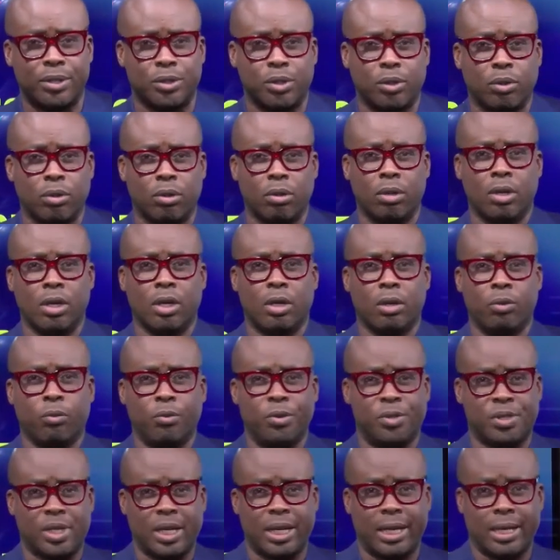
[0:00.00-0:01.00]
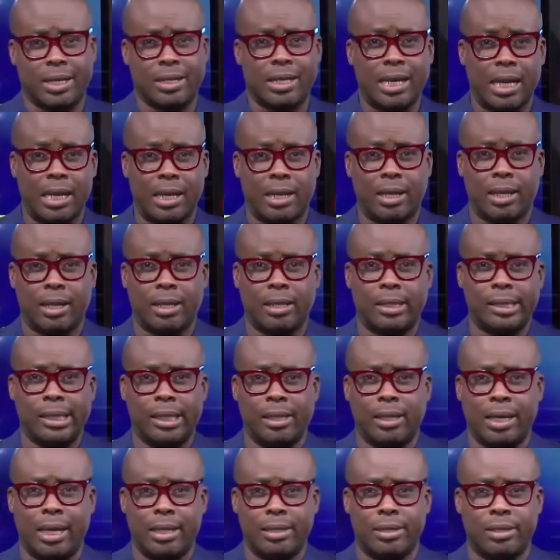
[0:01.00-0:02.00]
So we started Ghana
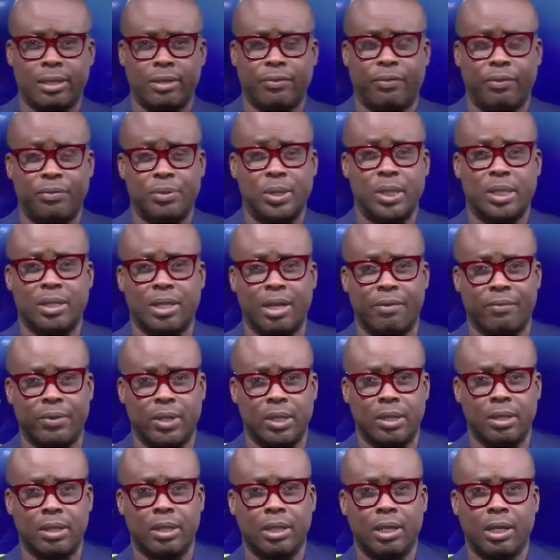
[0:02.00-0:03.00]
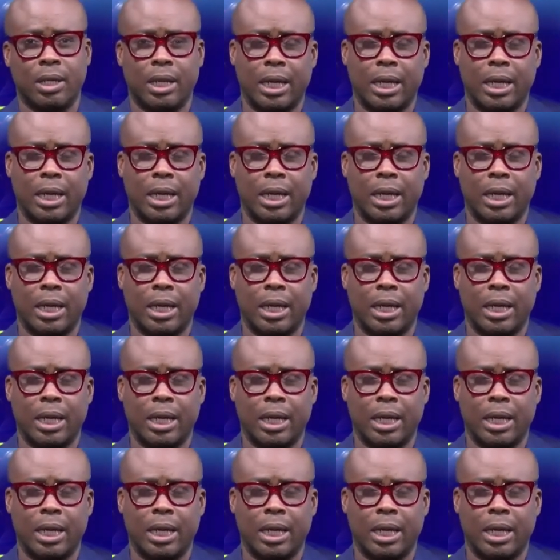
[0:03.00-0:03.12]
in 1957,